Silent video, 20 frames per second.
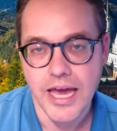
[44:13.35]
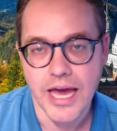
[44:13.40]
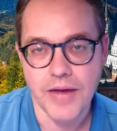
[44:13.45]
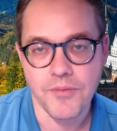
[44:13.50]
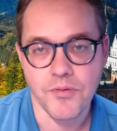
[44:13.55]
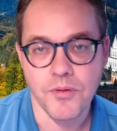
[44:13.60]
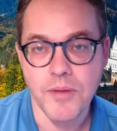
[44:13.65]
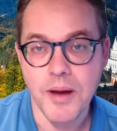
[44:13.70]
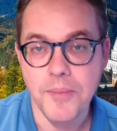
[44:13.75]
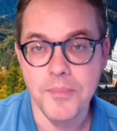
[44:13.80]

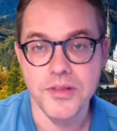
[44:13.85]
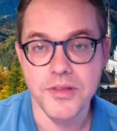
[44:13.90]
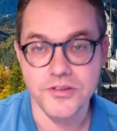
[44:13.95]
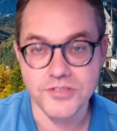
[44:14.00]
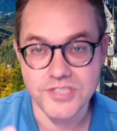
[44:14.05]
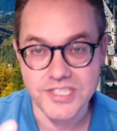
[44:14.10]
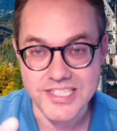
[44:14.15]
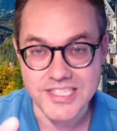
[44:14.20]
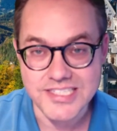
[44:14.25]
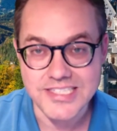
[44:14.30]
And remember,
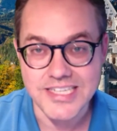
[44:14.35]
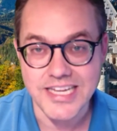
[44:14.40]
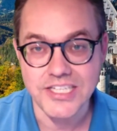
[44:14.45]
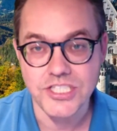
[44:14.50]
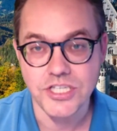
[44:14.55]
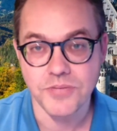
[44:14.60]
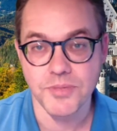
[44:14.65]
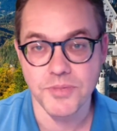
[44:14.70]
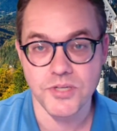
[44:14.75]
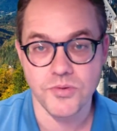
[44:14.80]
there's a
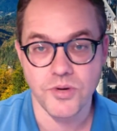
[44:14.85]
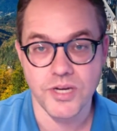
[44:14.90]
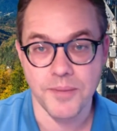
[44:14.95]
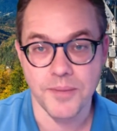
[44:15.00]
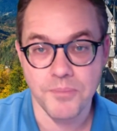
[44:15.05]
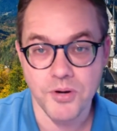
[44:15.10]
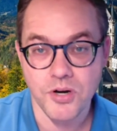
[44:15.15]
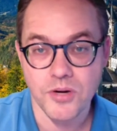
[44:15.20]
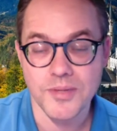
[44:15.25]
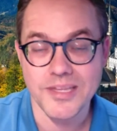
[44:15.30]
distinction between a
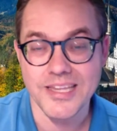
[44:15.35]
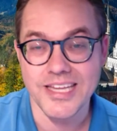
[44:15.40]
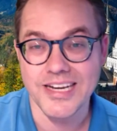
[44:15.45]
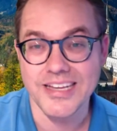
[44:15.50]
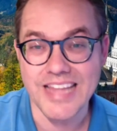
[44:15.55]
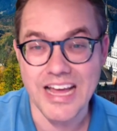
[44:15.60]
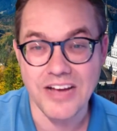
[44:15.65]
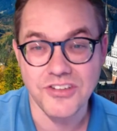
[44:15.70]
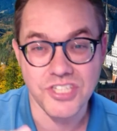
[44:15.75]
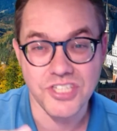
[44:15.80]
permit that
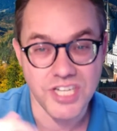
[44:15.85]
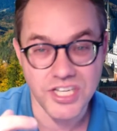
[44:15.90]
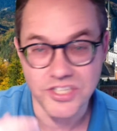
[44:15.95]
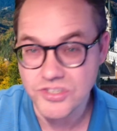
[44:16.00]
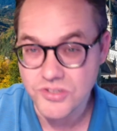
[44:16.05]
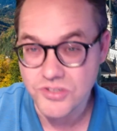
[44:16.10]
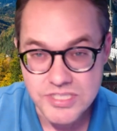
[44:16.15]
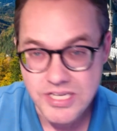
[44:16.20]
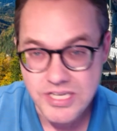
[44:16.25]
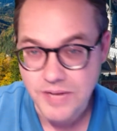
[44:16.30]
allows you to
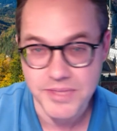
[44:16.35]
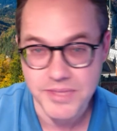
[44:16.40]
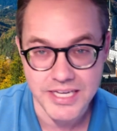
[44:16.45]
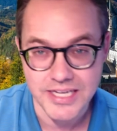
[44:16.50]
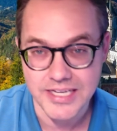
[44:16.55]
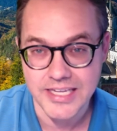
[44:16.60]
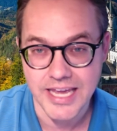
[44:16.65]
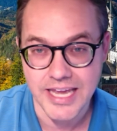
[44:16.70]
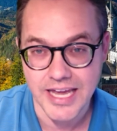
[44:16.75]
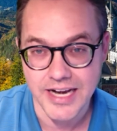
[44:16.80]
do
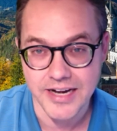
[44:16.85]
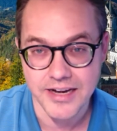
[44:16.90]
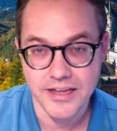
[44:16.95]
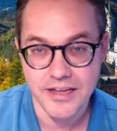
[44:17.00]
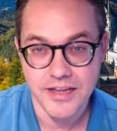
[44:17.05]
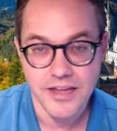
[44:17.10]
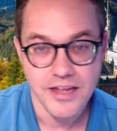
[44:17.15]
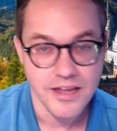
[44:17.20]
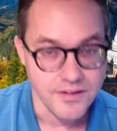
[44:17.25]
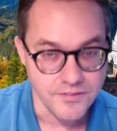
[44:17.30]
something in
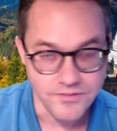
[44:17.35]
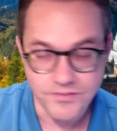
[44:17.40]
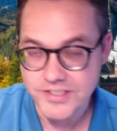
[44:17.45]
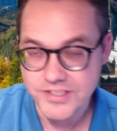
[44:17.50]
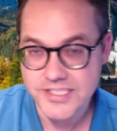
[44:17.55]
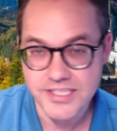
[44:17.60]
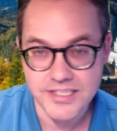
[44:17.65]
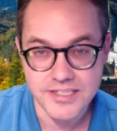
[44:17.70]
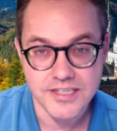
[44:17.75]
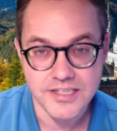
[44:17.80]
Canada,
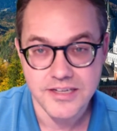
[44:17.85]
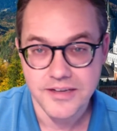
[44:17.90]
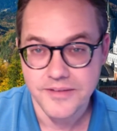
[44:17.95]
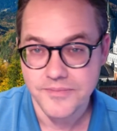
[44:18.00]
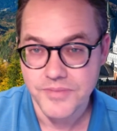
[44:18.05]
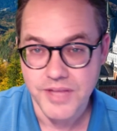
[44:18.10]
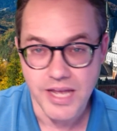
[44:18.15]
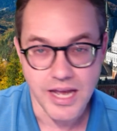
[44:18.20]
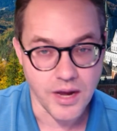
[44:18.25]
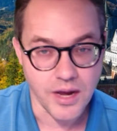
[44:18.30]
visit,
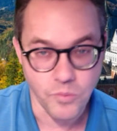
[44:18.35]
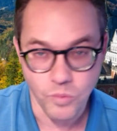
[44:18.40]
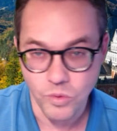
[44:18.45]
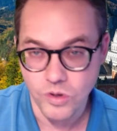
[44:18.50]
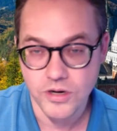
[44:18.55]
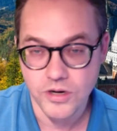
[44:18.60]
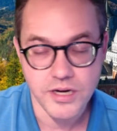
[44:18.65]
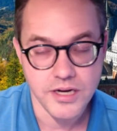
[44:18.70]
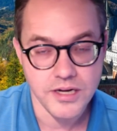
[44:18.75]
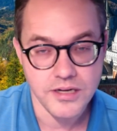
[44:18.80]
uh,
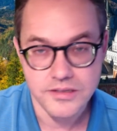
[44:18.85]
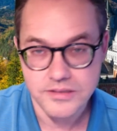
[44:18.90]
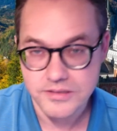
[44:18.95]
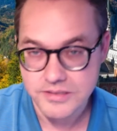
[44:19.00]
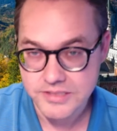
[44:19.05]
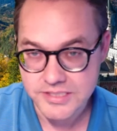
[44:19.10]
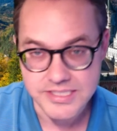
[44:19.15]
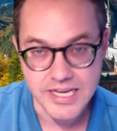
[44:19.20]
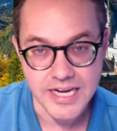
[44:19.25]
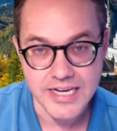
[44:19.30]
work,
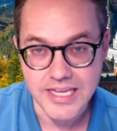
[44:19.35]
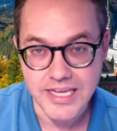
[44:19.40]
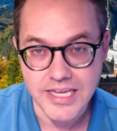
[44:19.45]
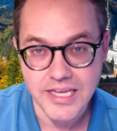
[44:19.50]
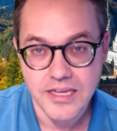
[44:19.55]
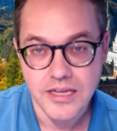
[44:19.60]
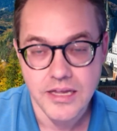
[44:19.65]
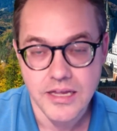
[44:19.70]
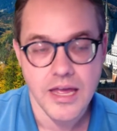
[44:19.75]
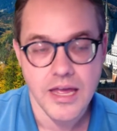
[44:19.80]

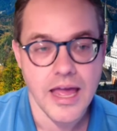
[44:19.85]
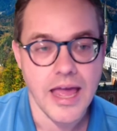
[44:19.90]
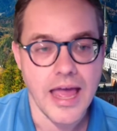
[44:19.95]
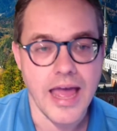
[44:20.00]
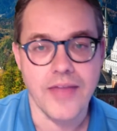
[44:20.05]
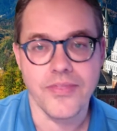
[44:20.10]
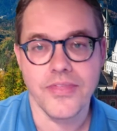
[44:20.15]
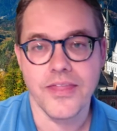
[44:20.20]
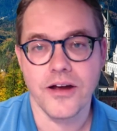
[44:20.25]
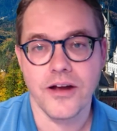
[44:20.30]
study,
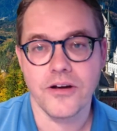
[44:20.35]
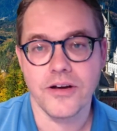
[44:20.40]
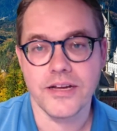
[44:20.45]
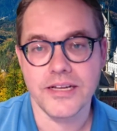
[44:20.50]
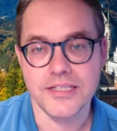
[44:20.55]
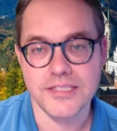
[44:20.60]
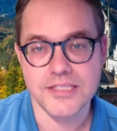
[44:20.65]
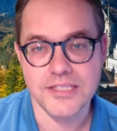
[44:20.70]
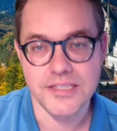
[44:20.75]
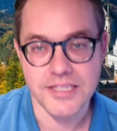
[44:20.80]
And there
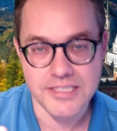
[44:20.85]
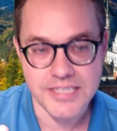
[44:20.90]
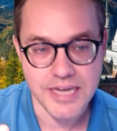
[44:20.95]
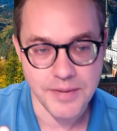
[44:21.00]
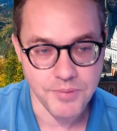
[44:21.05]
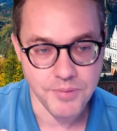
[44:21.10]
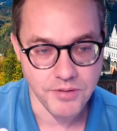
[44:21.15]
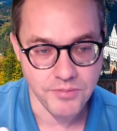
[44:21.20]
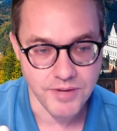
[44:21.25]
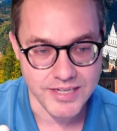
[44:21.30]
is the
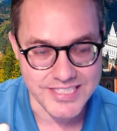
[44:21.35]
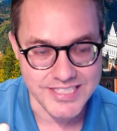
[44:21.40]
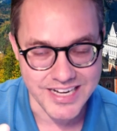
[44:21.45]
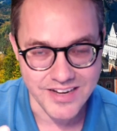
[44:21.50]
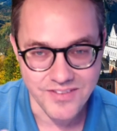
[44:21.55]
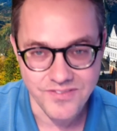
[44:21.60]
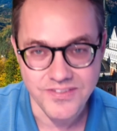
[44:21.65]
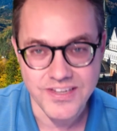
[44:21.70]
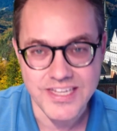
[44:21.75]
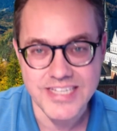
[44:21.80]
temporary
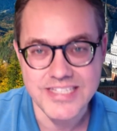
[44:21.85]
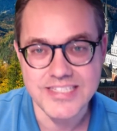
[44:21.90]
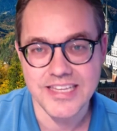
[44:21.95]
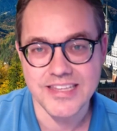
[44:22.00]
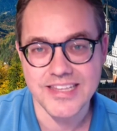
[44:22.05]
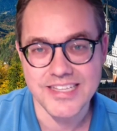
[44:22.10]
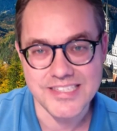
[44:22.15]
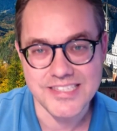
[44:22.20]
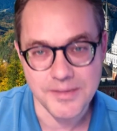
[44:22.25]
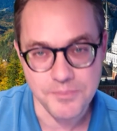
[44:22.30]
resident
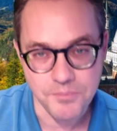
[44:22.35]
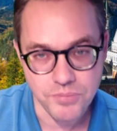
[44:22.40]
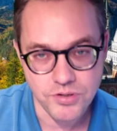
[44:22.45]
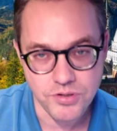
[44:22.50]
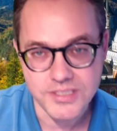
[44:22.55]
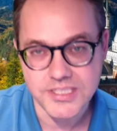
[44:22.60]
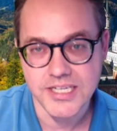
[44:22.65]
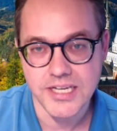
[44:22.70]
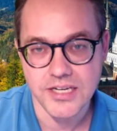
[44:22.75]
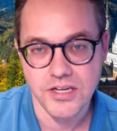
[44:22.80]
visa that's
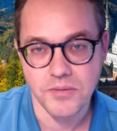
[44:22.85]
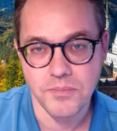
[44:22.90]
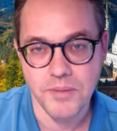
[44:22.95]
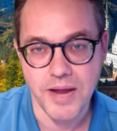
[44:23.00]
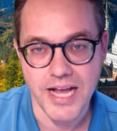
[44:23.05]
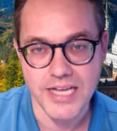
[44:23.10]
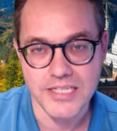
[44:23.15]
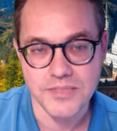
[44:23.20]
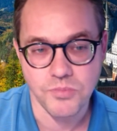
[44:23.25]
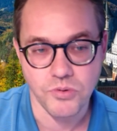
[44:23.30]
imprinted in your
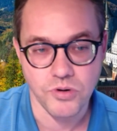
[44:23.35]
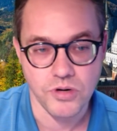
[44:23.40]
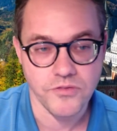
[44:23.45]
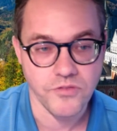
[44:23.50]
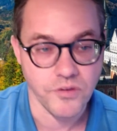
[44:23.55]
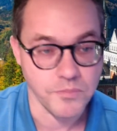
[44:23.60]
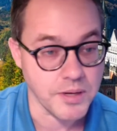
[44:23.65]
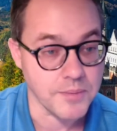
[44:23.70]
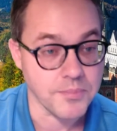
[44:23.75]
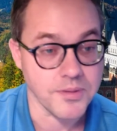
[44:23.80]
passport
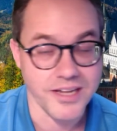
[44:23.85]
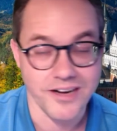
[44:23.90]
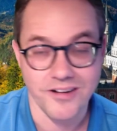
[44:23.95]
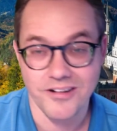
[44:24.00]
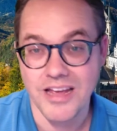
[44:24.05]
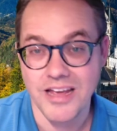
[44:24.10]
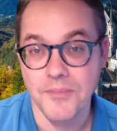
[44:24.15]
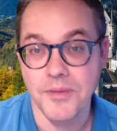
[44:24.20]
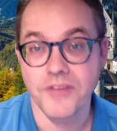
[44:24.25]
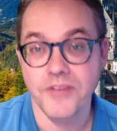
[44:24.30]
for people that
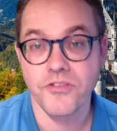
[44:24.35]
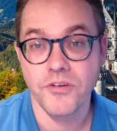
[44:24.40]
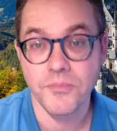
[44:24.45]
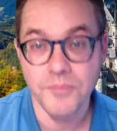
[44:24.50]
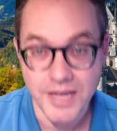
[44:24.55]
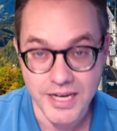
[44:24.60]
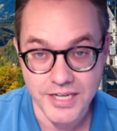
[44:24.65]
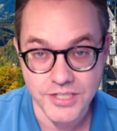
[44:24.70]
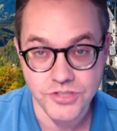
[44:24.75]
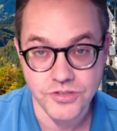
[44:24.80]
are coming from
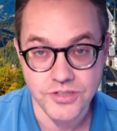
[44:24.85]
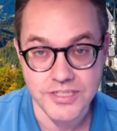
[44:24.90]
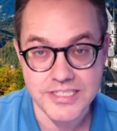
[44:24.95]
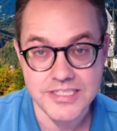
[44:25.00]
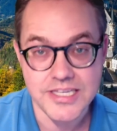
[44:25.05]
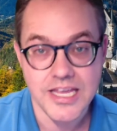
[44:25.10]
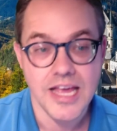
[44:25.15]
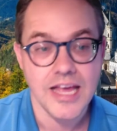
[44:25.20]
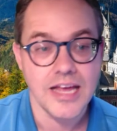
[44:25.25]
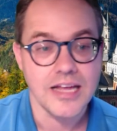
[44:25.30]

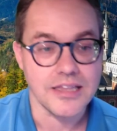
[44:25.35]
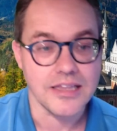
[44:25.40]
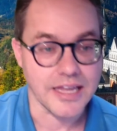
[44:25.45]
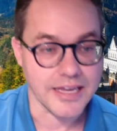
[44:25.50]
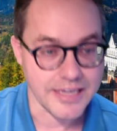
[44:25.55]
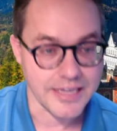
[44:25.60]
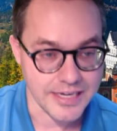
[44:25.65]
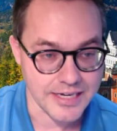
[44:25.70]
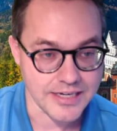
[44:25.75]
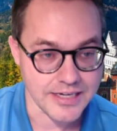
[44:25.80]
countries
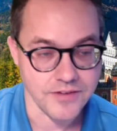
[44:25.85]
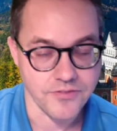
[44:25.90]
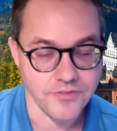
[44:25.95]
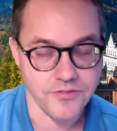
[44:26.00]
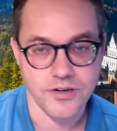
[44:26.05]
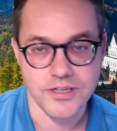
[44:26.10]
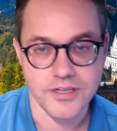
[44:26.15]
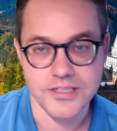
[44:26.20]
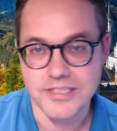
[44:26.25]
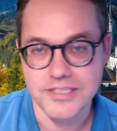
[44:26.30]
like India,
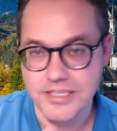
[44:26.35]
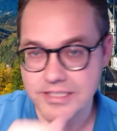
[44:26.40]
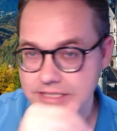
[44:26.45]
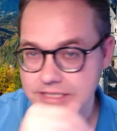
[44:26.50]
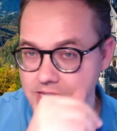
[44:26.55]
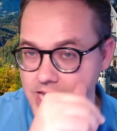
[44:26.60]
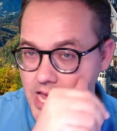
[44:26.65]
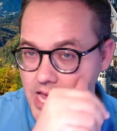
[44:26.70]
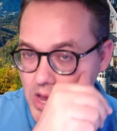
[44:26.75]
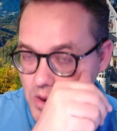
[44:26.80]
for
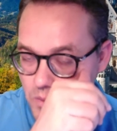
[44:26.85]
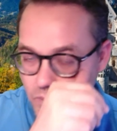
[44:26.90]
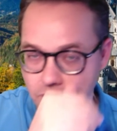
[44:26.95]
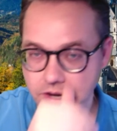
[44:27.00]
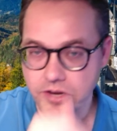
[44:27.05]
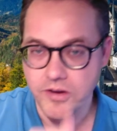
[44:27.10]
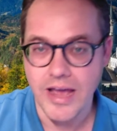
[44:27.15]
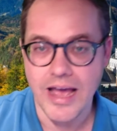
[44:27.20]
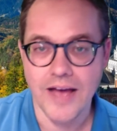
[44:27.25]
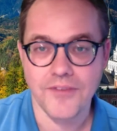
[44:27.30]
instance,
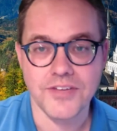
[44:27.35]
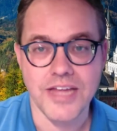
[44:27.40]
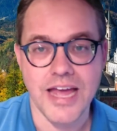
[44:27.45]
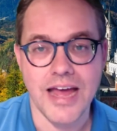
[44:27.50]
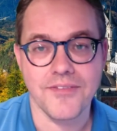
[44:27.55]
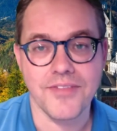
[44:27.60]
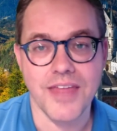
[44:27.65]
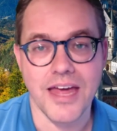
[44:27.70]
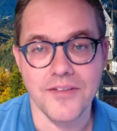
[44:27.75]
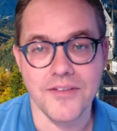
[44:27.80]
where you have to
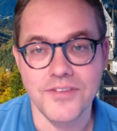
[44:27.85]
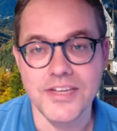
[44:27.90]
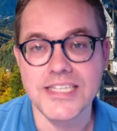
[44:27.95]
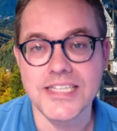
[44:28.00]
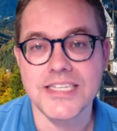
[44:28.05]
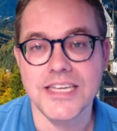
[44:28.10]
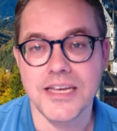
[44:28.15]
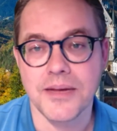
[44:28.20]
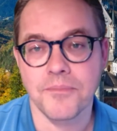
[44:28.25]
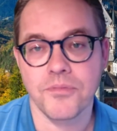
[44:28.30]
have that
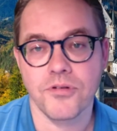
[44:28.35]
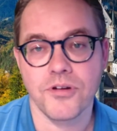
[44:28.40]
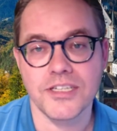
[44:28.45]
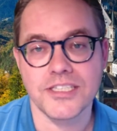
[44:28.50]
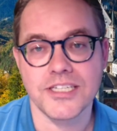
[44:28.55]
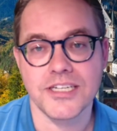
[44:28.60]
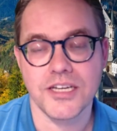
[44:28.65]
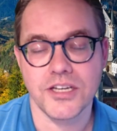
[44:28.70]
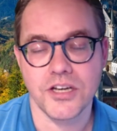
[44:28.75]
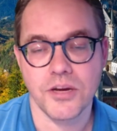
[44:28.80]
visa
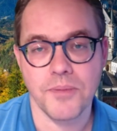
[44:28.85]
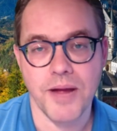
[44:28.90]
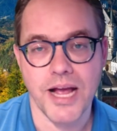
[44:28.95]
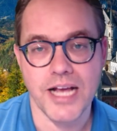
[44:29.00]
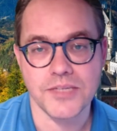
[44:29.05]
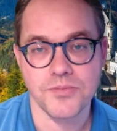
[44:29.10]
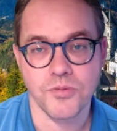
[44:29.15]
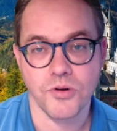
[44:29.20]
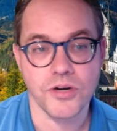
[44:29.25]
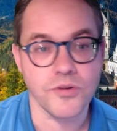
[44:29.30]
imprinted in your
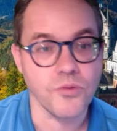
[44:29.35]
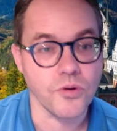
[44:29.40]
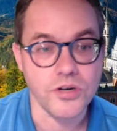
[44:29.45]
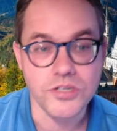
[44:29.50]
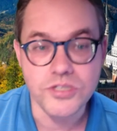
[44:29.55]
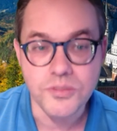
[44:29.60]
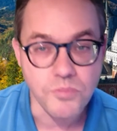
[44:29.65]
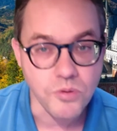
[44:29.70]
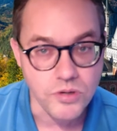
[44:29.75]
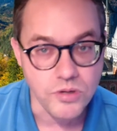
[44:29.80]
passport in
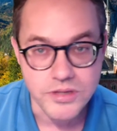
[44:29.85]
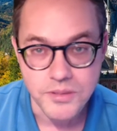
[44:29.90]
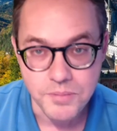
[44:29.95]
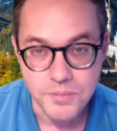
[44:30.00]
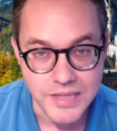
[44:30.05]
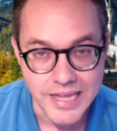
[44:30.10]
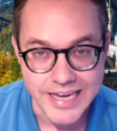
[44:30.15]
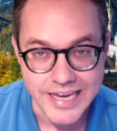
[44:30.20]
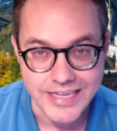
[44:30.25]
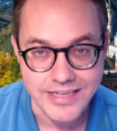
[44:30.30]
order to board the
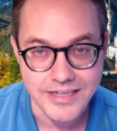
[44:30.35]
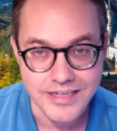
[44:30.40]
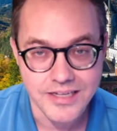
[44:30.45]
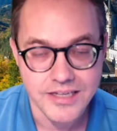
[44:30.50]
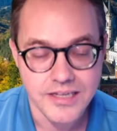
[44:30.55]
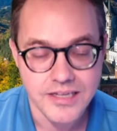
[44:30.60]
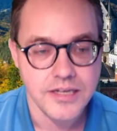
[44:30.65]
plane.